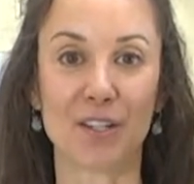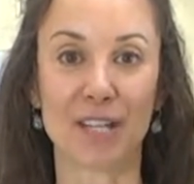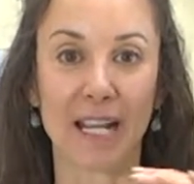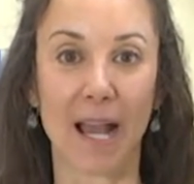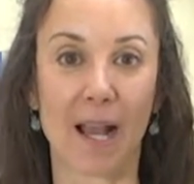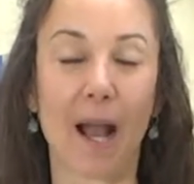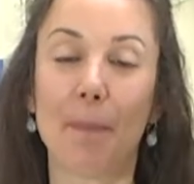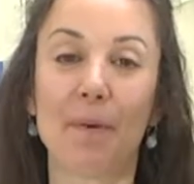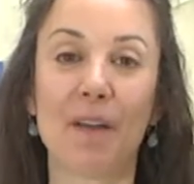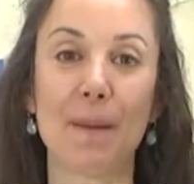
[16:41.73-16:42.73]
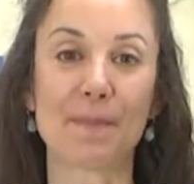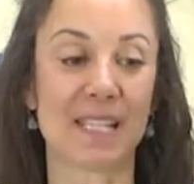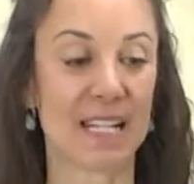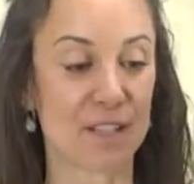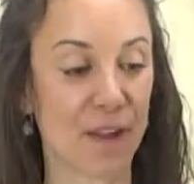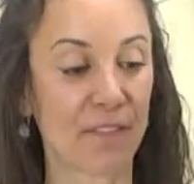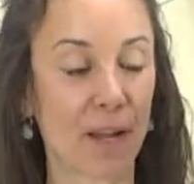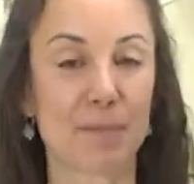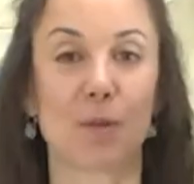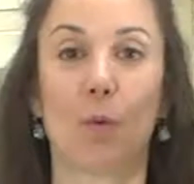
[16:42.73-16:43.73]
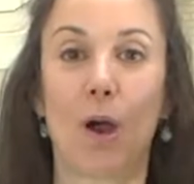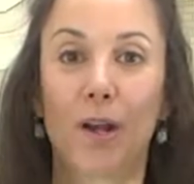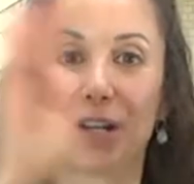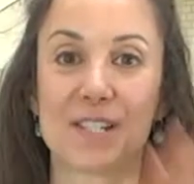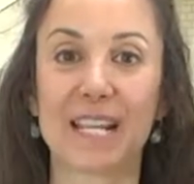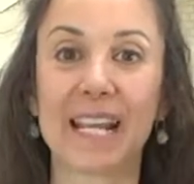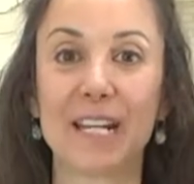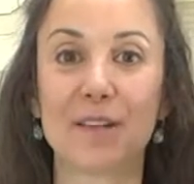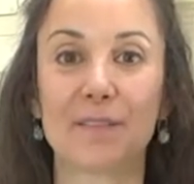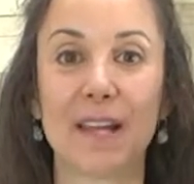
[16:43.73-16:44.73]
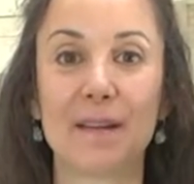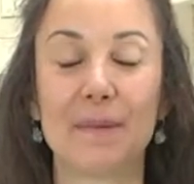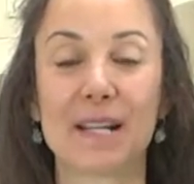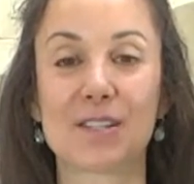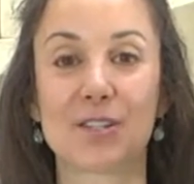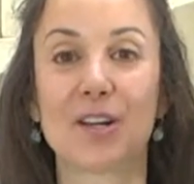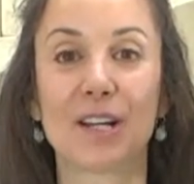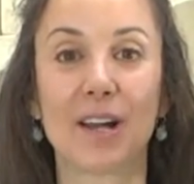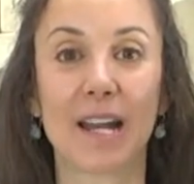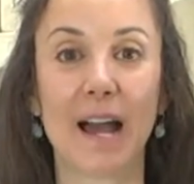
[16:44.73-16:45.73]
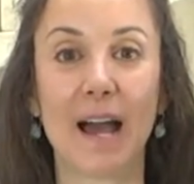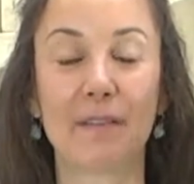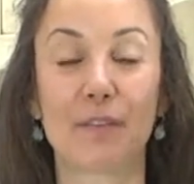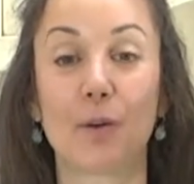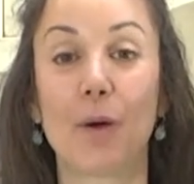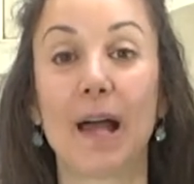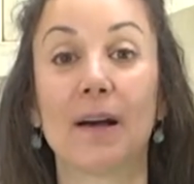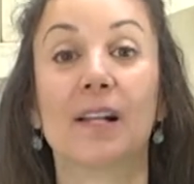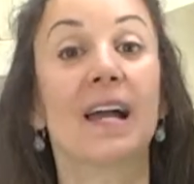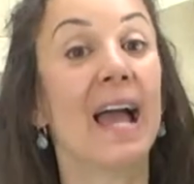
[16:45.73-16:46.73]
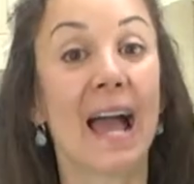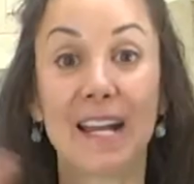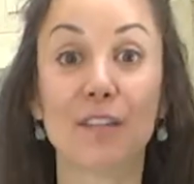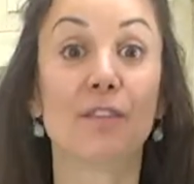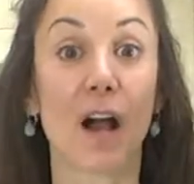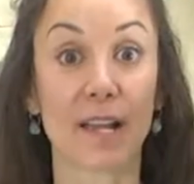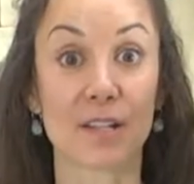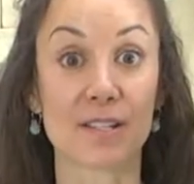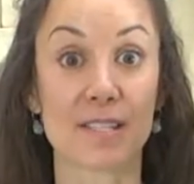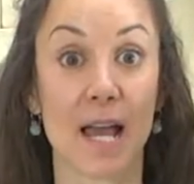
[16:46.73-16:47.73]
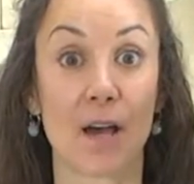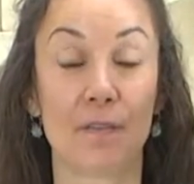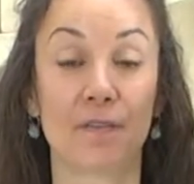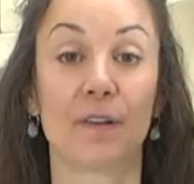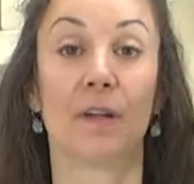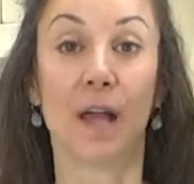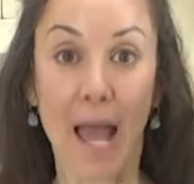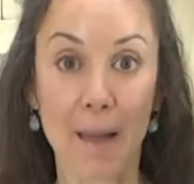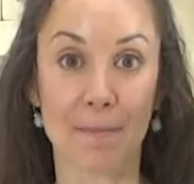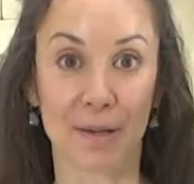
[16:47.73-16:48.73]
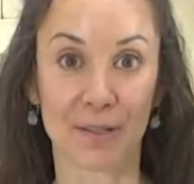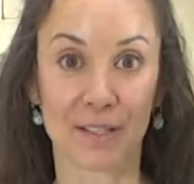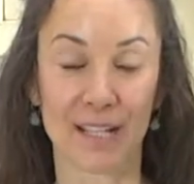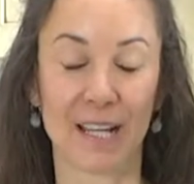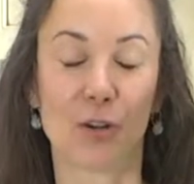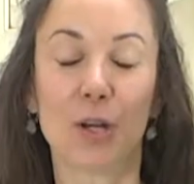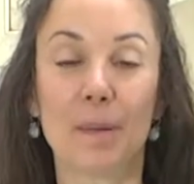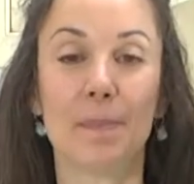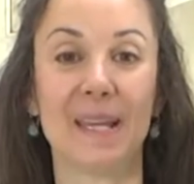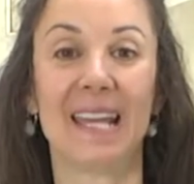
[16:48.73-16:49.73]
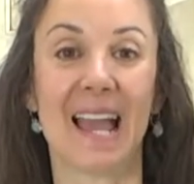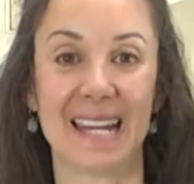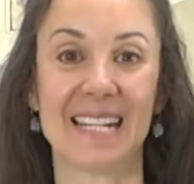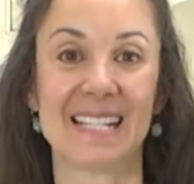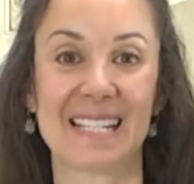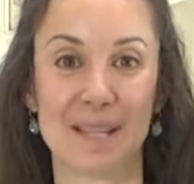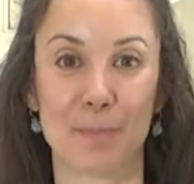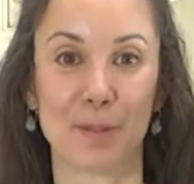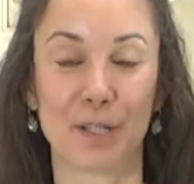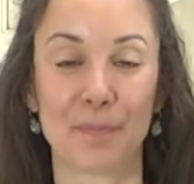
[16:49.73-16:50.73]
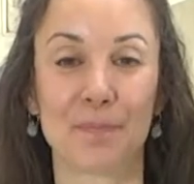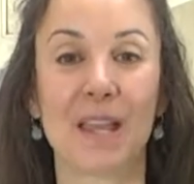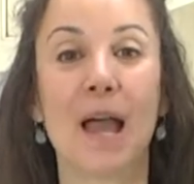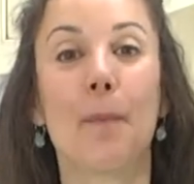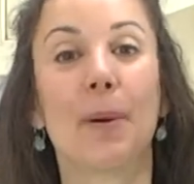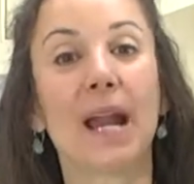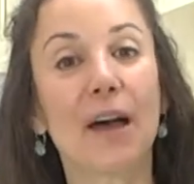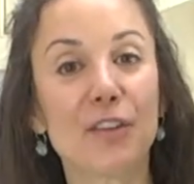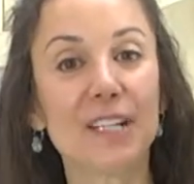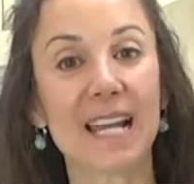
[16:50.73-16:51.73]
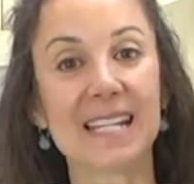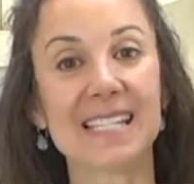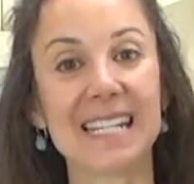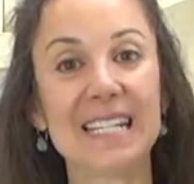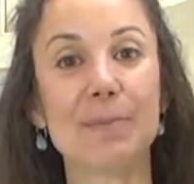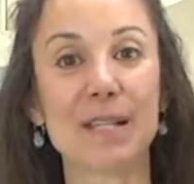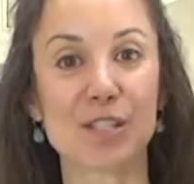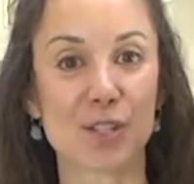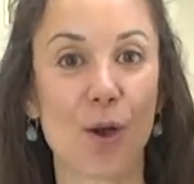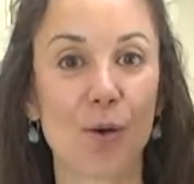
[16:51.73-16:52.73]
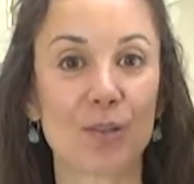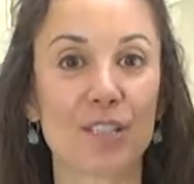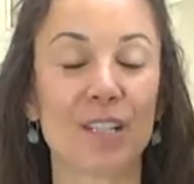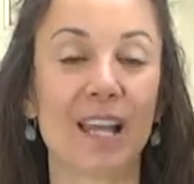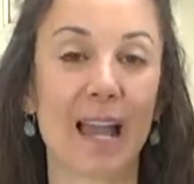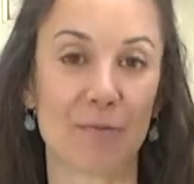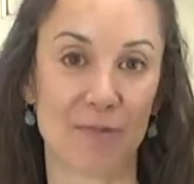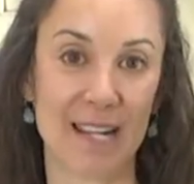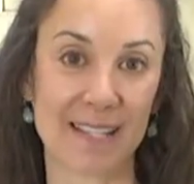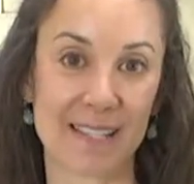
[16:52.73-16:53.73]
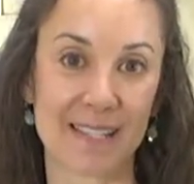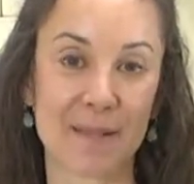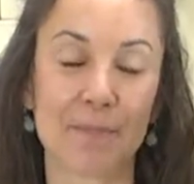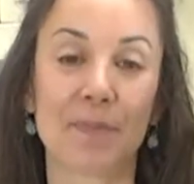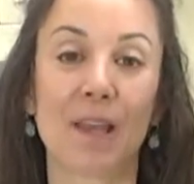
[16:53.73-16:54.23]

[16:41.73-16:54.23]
You take a cup of hemp seeds, 5 cups of water, you stick it in your Vitamix, turn it on high for a while, and you've got yourself hemp milk. It couldn't be any simpler. But other nuts need to be soaked and rinsed.